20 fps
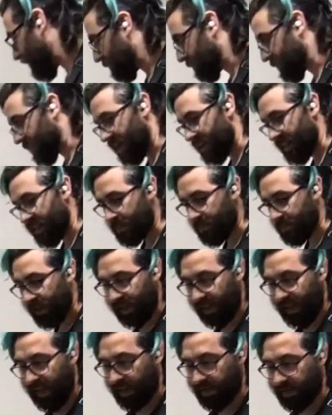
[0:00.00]
apply them
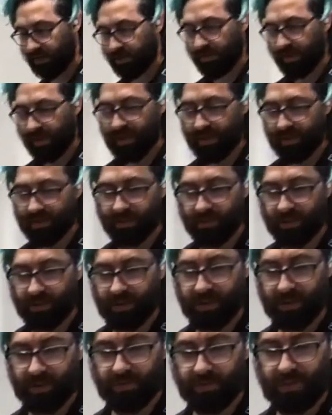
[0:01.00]
and how you handle
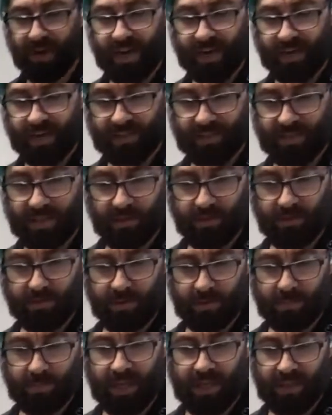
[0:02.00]
the rags that you
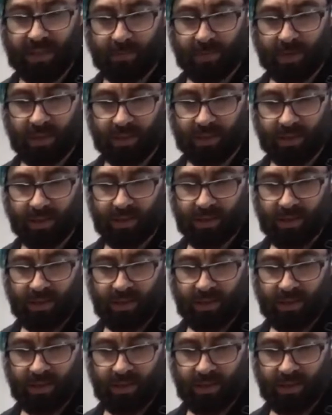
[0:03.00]
apply them with.